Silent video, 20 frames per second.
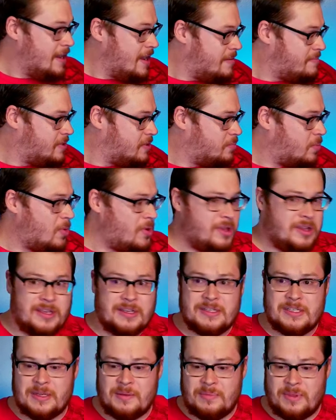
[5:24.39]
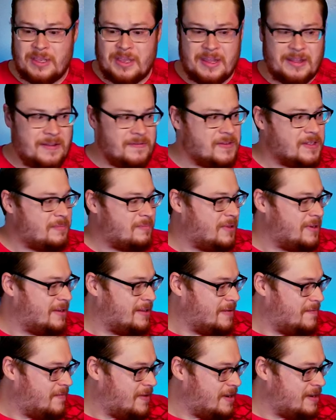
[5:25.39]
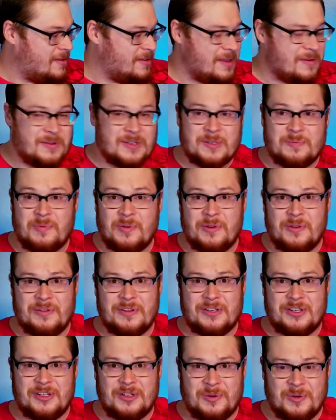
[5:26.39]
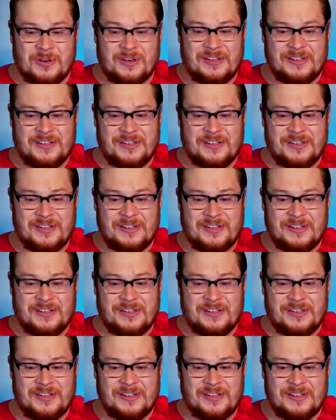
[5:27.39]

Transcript: I'm spoiling something. I left something in the video that would spoil the short,